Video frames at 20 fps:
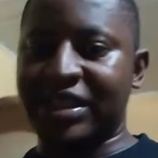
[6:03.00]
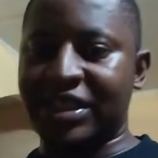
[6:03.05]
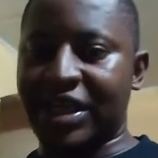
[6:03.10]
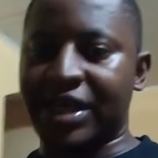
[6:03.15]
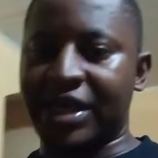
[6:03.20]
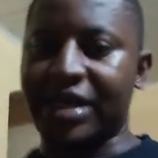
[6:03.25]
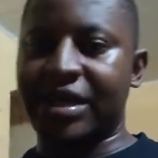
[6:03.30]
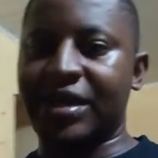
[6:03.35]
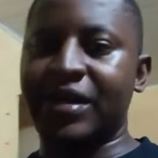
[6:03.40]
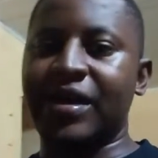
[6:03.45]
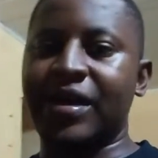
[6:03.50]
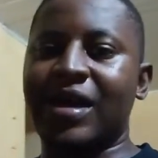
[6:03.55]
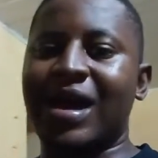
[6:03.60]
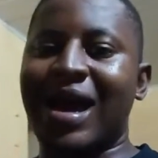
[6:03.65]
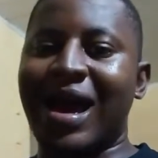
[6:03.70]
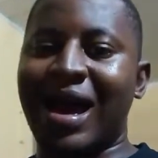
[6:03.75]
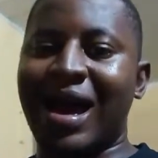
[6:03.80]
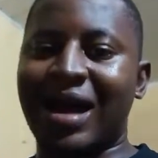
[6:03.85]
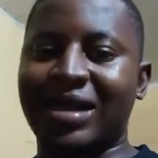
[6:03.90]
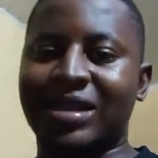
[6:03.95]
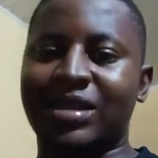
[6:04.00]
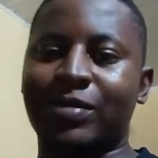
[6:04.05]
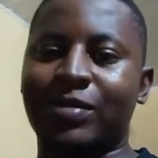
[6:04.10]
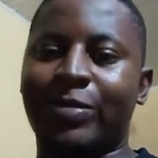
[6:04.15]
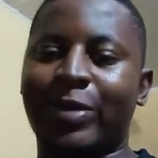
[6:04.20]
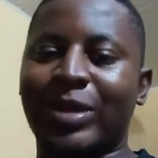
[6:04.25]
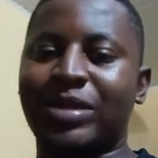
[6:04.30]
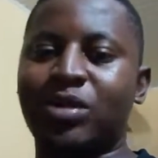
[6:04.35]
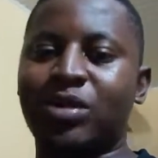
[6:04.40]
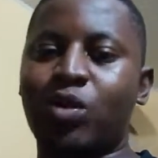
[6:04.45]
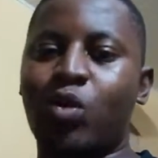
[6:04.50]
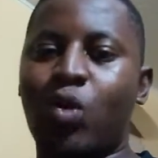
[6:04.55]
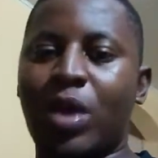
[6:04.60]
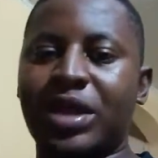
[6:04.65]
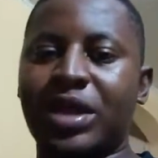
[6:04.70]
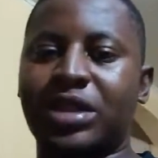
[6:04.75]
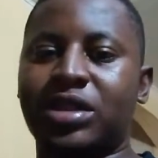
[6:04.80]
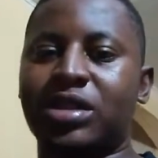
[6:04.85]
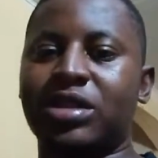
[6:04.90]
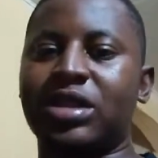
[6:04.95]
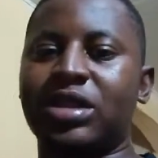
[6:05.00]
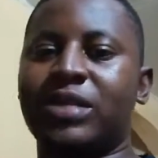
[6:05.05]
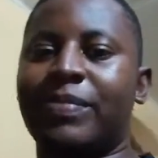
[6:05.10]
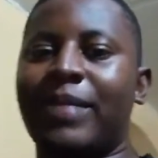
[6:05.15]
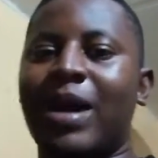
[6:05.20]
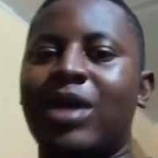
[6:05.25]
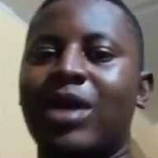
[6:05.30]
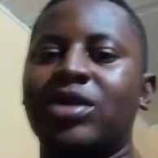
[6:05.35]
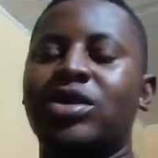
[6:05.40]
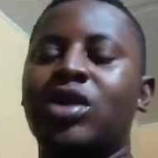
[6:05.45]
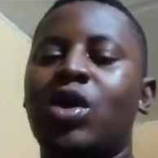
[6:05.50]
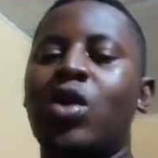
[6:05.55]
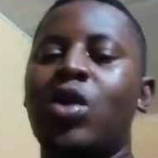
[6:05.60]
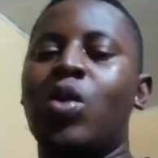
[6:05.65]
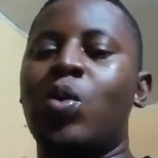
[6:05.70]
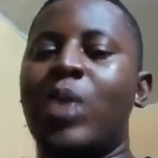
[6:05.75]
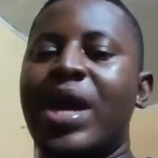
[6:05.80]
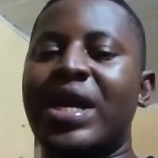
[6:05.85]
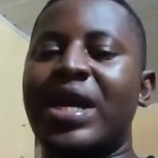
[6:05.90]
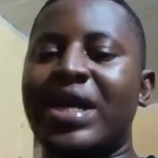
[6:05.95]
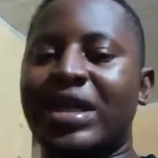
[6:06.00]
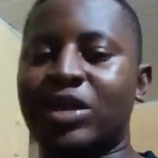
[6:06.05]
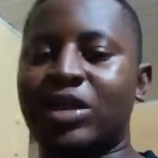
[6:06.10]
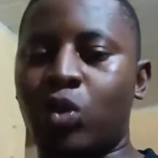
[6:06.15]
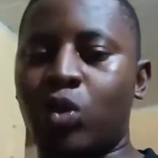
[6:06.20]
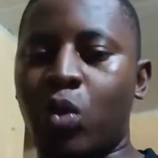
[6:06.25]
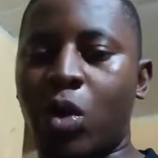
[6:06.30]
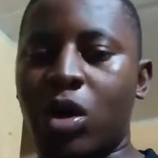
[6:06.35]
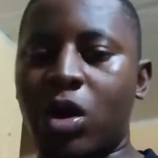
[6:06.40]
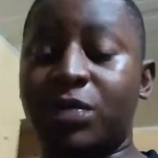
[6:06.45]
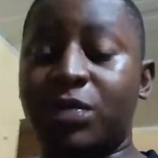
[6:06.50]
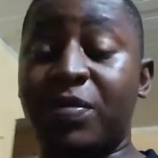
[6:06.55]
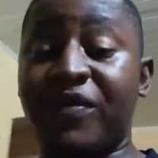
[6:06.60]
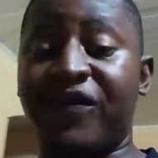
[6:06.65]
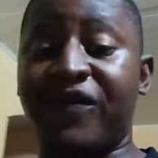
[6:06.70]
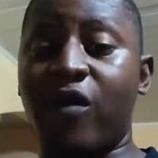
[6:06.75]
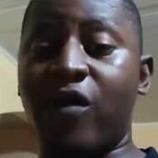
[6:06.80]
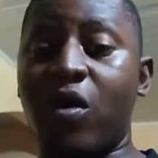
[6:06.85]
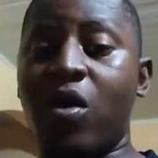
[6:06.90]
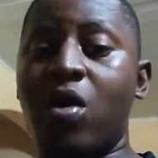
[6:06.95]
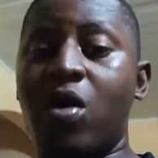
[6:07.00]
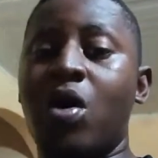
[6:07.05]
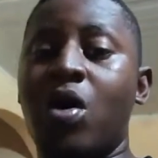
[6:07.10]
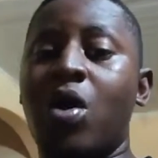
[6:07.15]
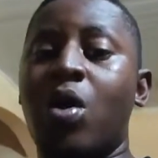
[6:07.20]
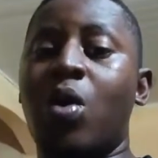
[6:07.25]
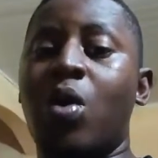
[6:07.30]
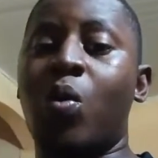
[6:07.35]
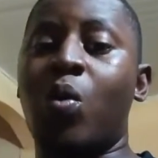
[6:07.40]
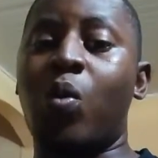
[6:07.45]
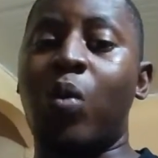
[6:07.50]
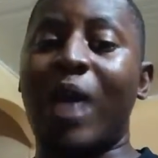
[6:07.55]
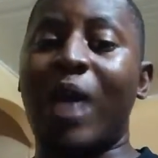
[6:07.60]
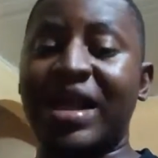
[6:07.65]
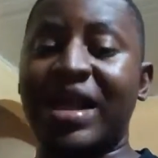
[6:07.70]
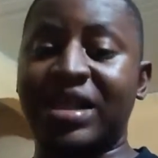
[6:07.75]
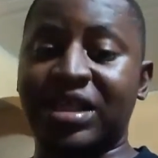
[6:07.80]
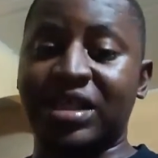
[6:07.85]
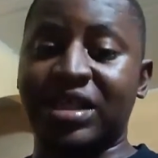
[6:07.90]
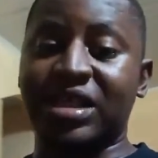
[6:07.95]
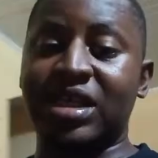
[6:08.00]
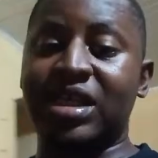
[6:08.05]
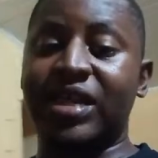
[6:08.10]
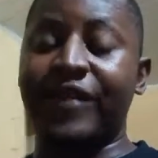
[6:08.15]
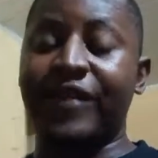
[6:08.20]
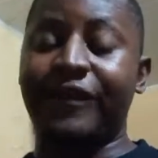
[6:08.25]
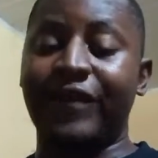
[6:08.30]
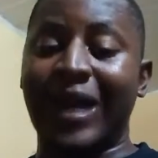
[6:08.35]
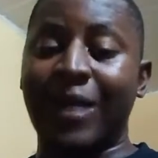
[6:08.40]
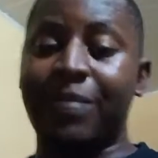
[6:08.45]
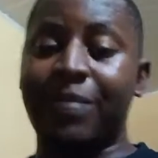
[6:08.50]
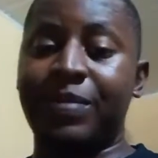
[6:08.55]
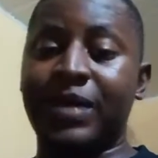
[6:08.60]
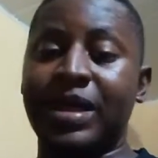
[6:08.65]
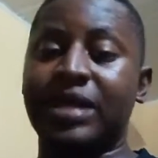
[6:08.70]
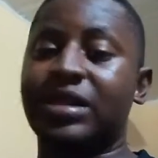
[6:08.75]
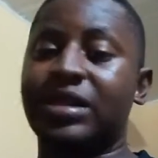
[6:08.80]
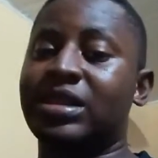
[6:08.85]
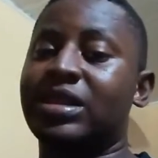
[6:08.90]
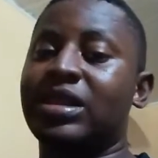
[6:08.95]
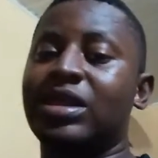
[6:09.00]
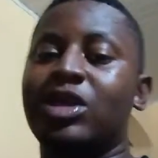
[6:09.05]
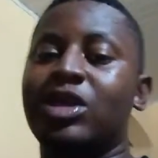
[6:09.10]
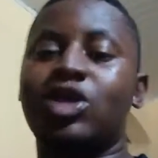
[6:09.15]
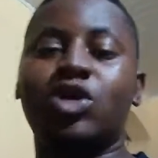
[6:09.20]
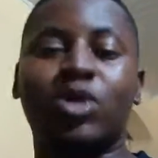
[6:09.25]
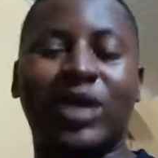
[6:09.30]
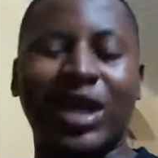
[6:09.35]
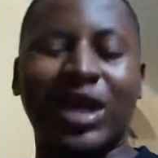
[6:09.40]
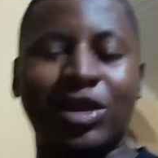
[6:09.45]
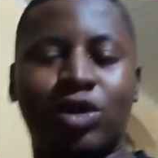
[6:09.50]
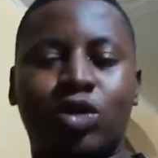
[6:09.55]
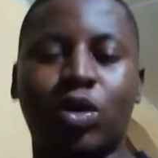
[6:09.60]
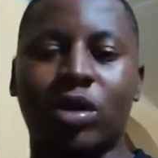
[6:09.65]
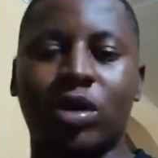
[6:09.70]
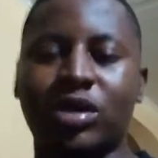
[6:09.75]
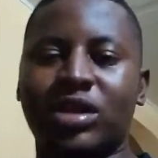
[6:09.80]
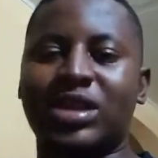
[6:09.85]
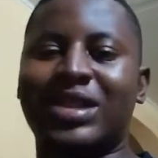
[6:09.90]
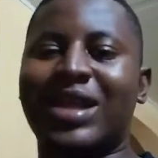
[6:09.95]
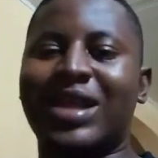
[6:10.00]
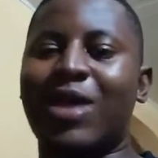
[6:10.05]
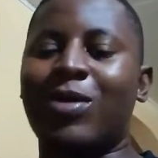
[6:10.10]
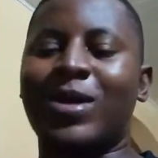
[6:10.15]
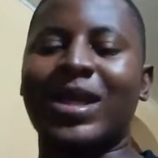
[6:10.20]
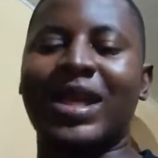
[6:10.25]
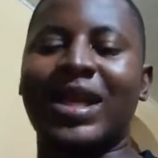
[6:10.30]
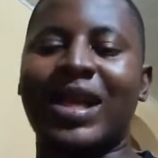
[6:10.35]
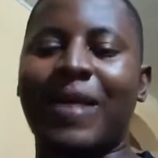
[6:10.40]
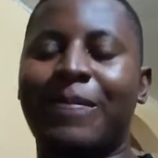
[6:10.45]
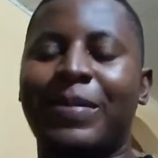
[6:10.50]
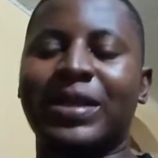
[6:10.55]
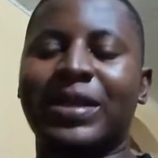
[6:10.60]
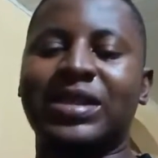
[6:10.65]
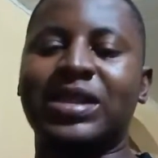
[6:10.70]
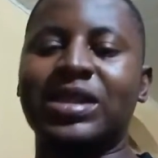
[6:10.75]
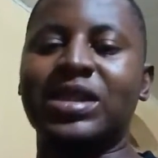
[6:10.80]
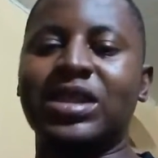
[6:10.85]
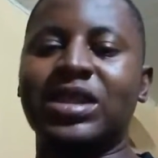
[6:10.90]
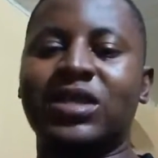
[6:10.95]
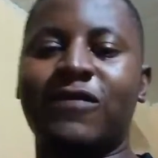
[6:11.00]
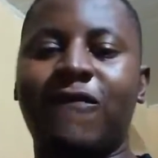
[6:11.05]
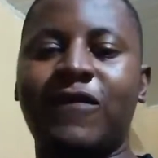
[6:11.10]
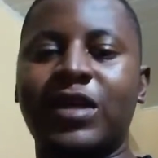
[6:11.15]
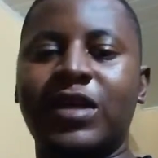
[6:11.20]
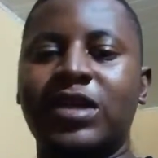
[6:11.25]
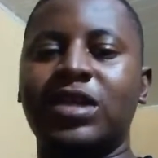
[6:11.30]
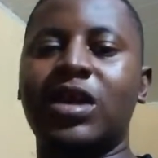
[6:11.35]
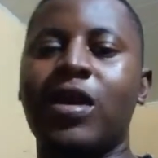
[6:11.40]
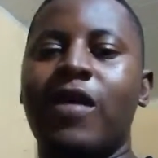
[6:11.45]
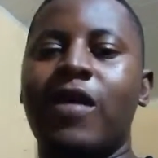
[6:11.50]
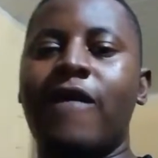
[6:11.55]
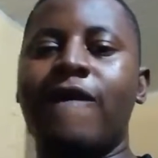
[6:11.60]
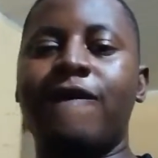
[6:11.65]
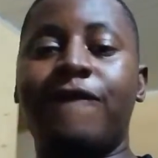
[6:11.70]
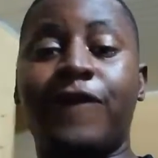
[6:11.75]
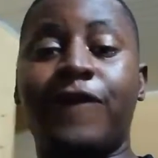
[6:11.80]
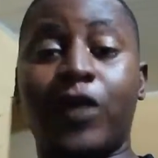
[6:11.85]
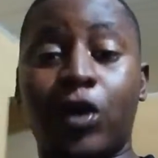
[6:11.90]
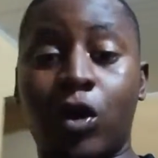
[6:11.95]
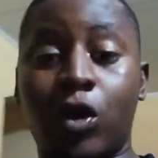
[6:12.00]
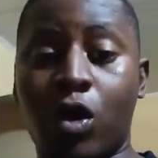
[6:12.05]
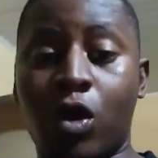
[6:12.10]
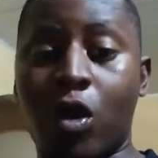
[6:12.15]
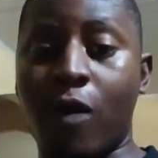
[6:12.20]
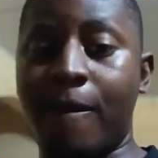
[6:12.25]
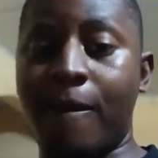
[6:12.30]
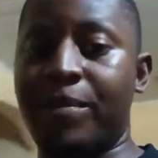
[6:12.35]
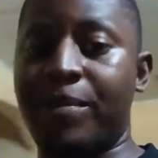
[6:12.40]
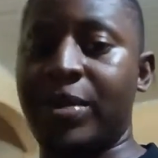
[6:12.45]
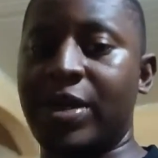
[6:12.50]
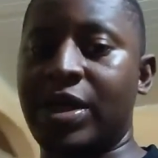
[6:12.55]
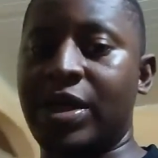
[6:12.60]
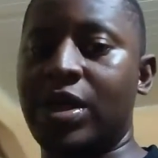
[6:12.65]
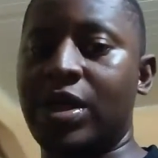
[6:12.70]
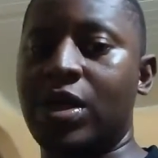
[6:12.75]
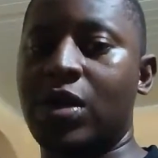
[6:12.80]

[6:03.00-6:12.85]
check. Ask the person questions about where he has worked before, why did he leave that place. You get to understand whether that person is fit for your company.